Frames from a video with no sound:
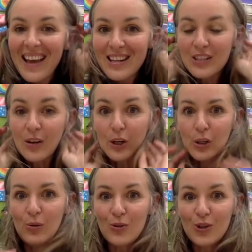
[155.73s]
So, a
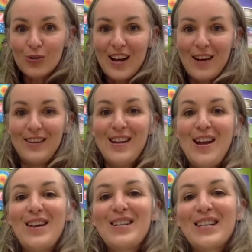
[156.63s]
huge crowd
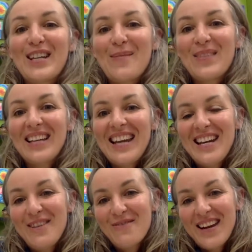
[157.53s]
to keep the
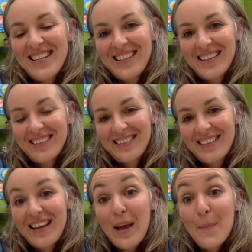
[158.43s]
lady waiting
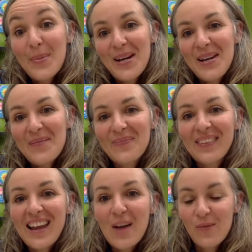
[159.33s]
company
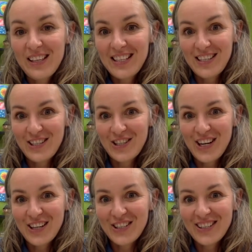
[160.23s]
at Willesden
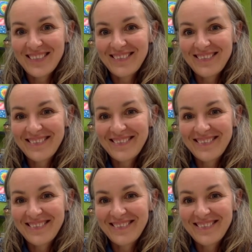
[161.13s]
Junction.